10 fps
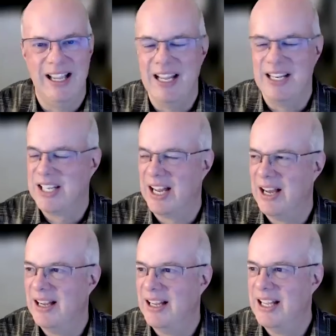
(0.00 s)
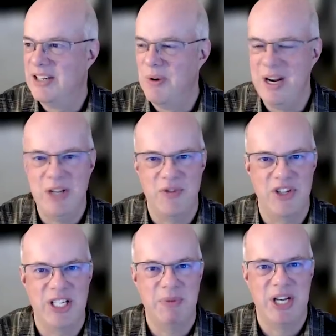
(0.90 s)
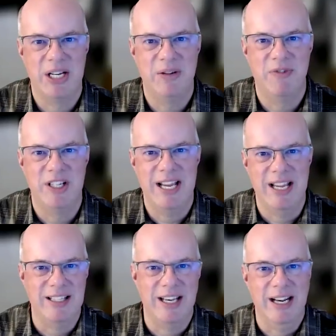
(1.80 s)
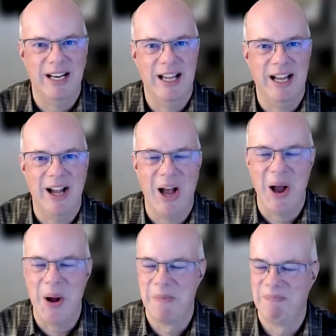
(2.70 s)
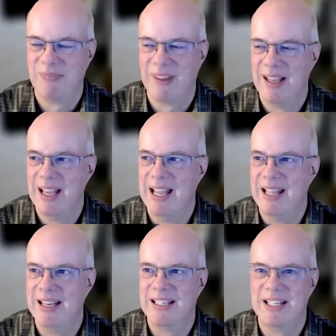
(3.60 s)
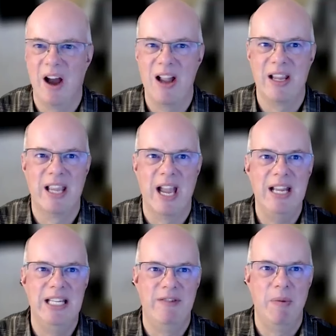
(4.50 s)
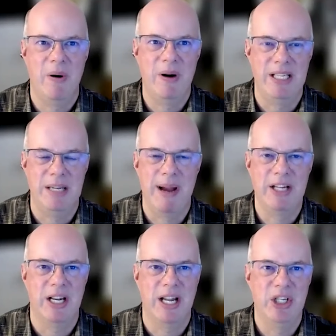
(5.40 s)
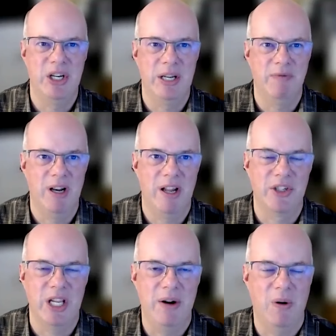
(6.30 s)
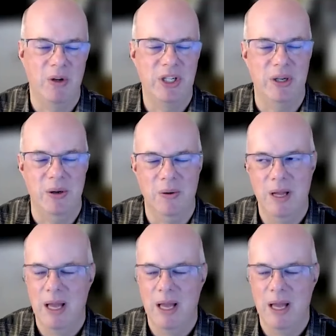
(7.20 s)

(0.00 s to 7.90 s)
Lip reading: It's really the subject of the day, isn't it? It gained everybody's imagination in the last year or two.